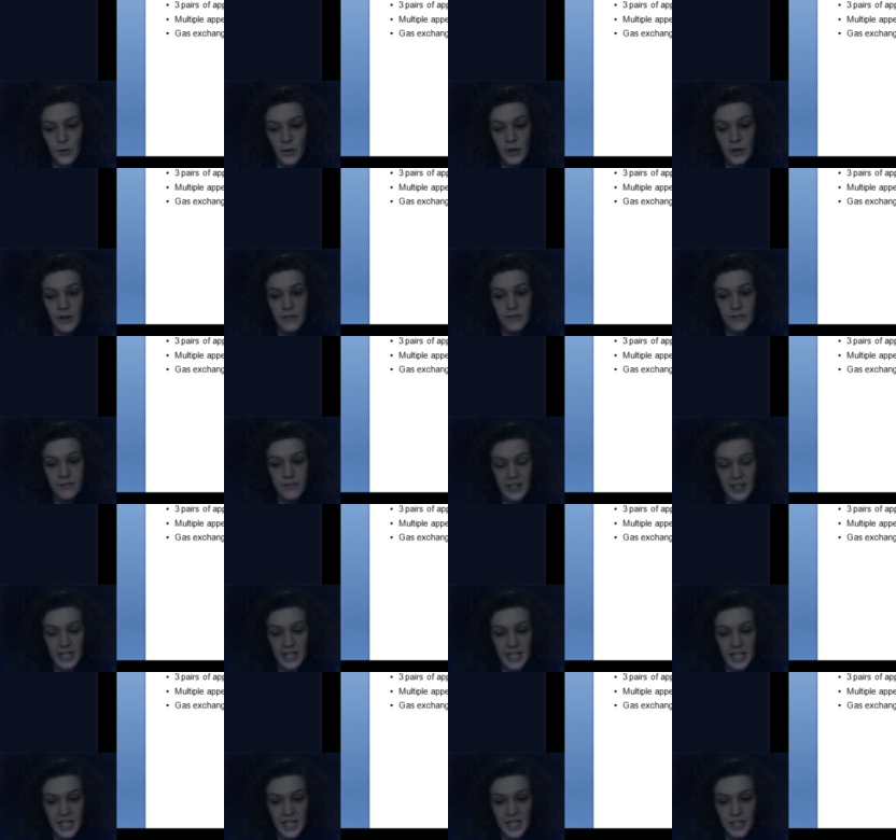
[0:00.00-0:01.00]
for
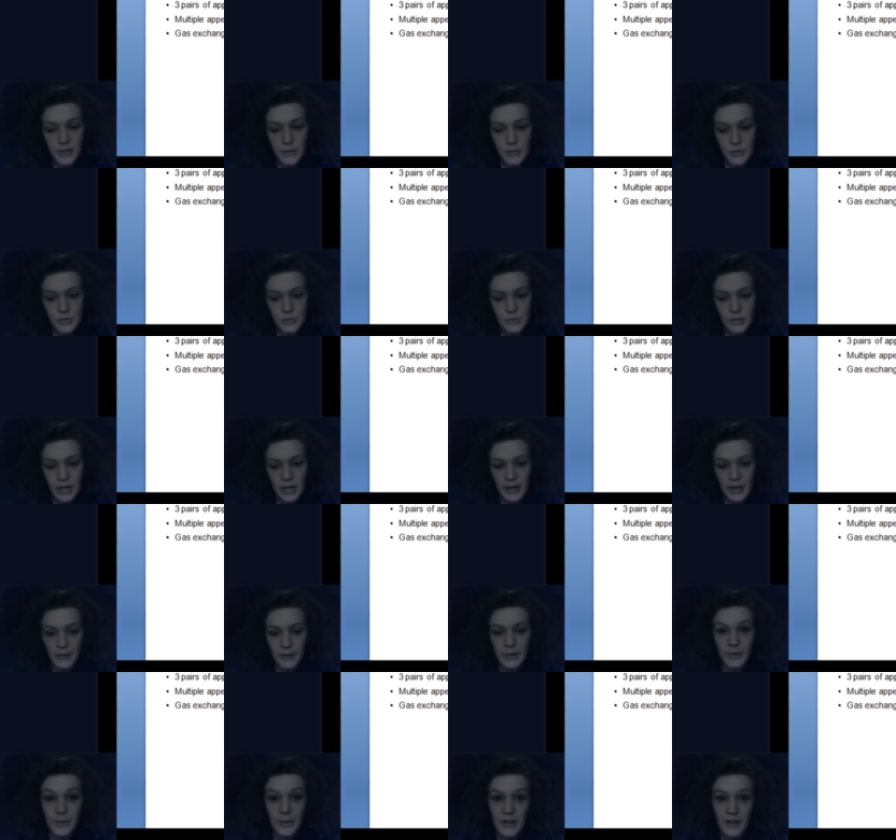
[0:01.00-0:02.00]
feeding, which uh,
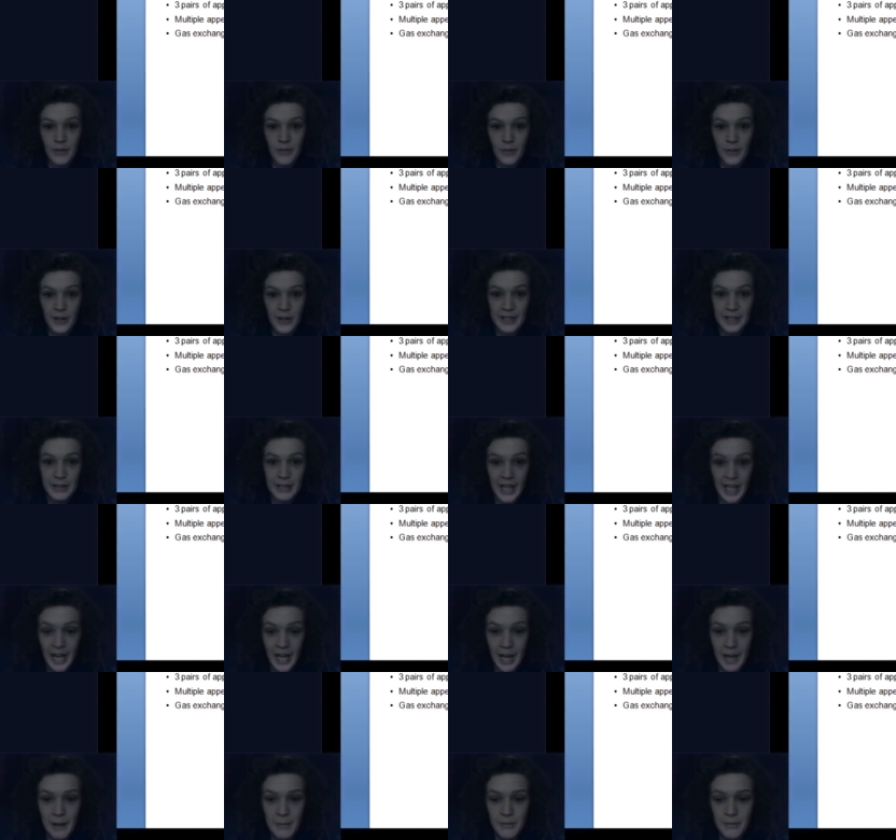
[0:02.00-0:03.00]
we went over in
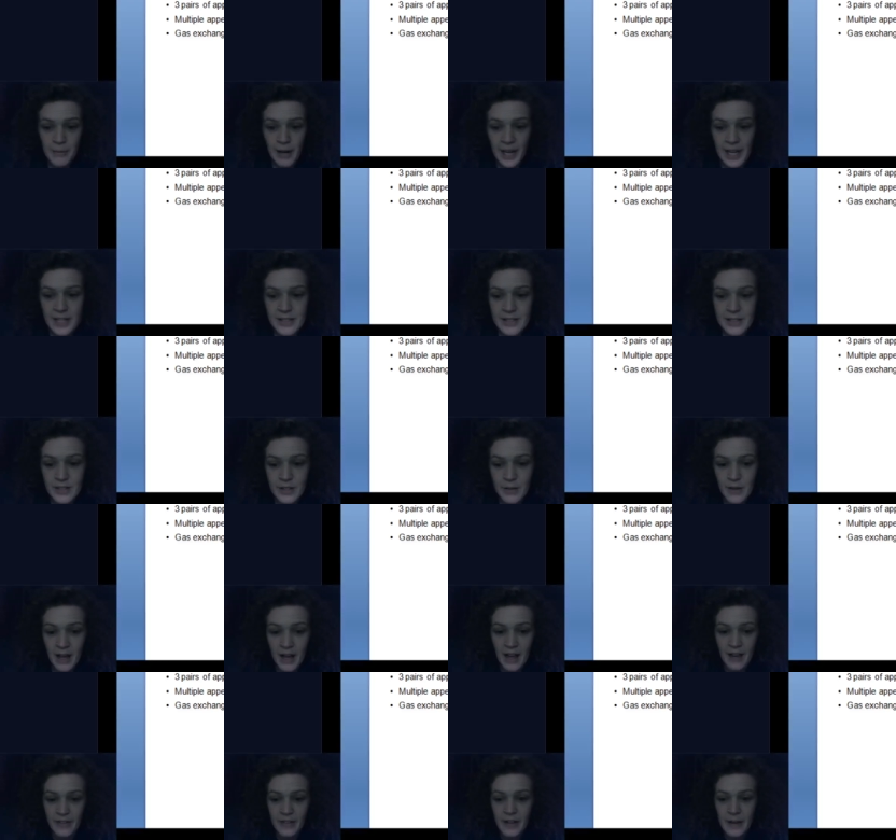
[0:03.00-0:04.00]
lab, right? So you
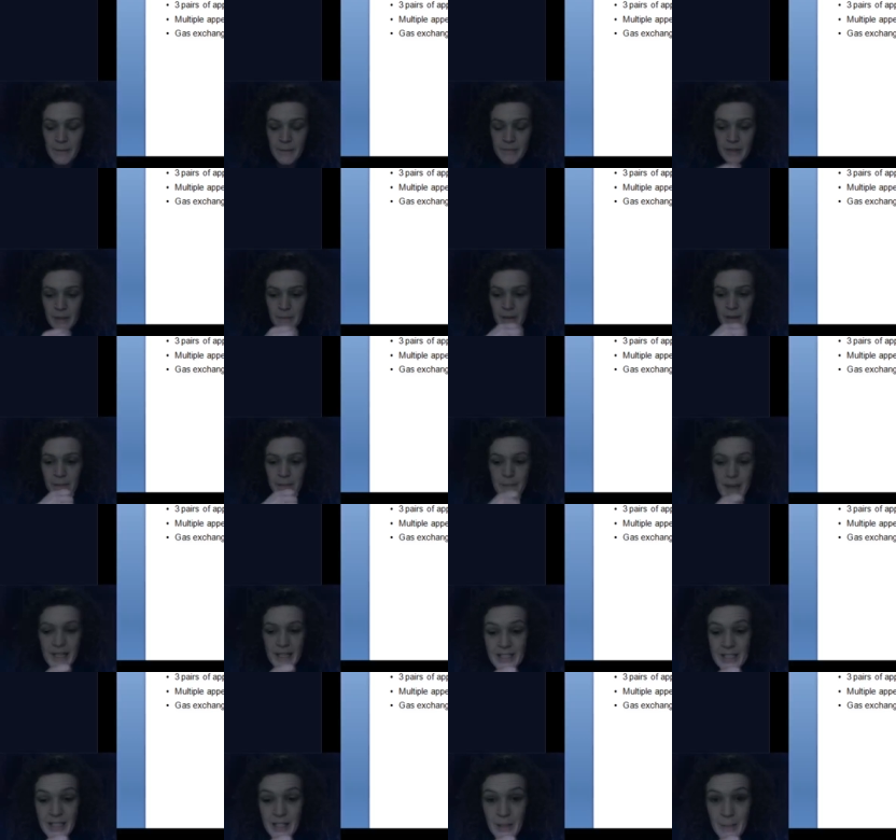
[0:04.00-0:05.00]
have
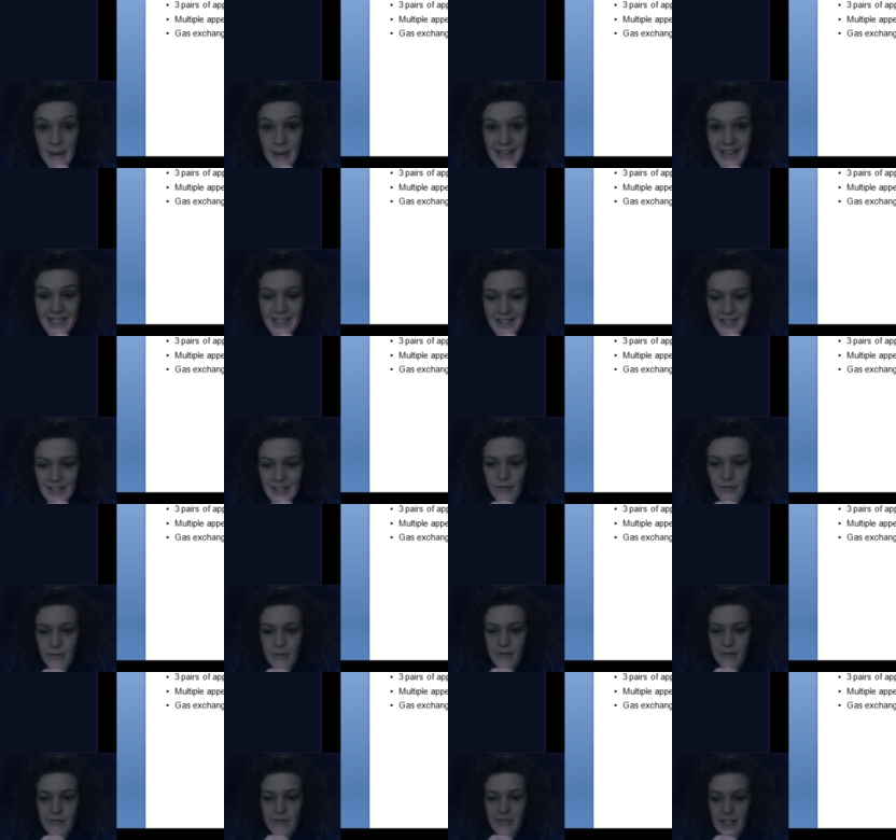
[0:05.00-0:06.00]
maxillipeds
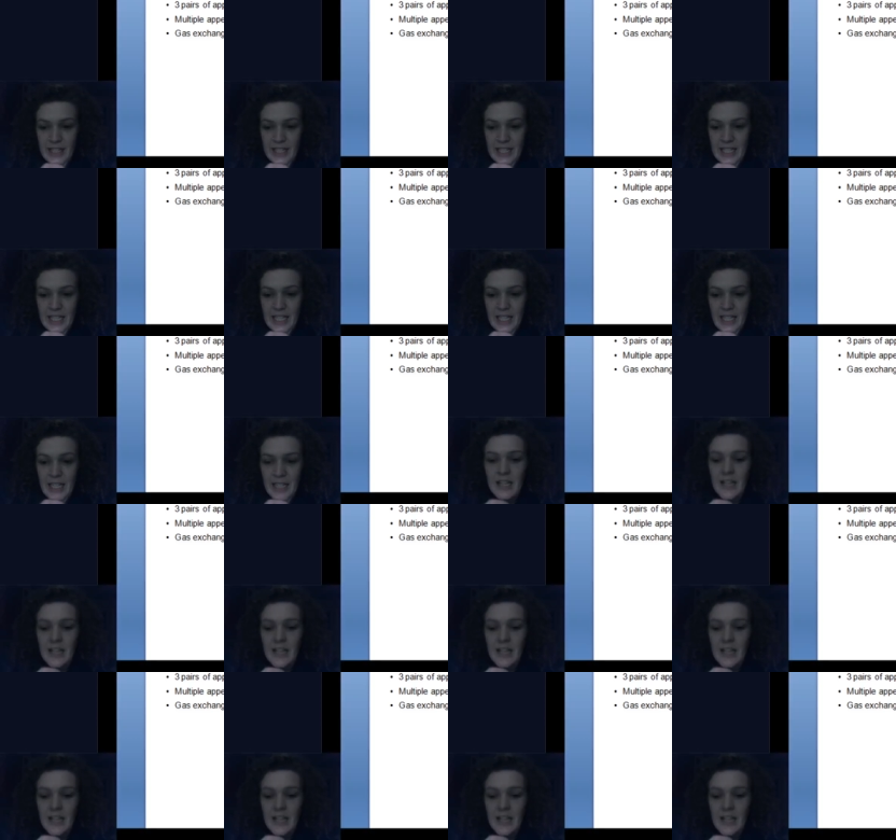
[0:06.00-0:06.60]
for feeding.